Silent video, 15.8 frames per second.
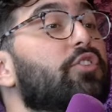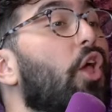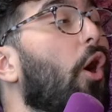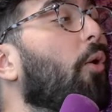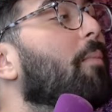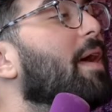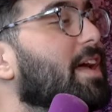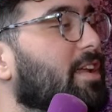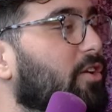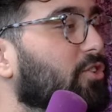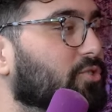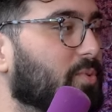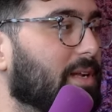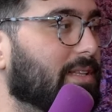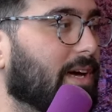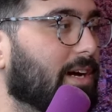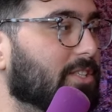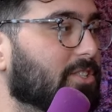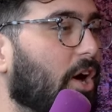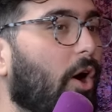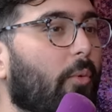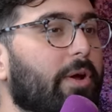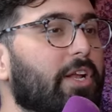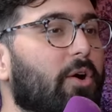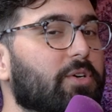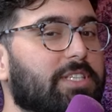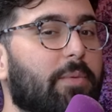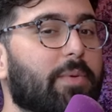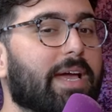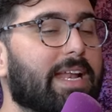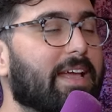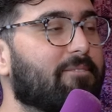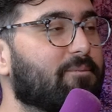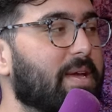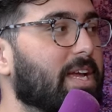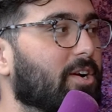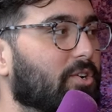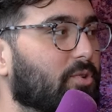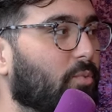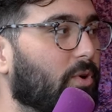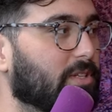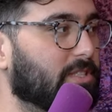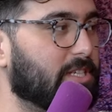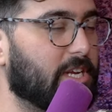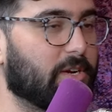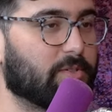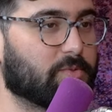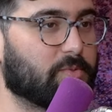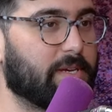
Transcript: No man knows what it does. All we know is that we got to get fingered once a year.